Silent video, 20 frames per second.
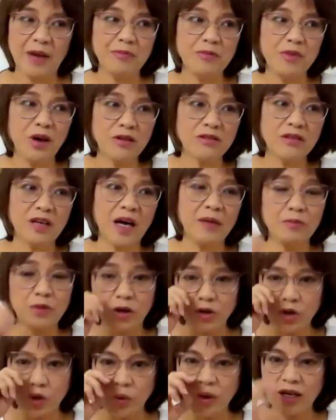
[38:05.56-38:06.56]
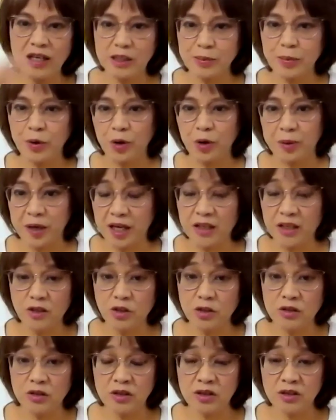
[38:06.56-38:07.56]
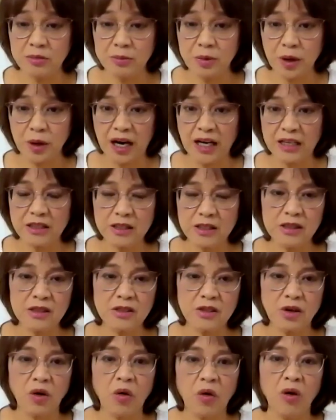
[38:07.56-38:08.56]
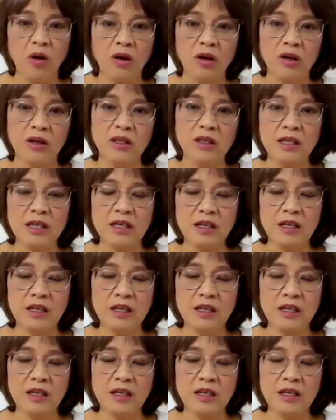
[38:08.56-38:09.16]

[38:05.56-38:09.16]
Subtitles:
I'm not sure whether it's per page per artist, or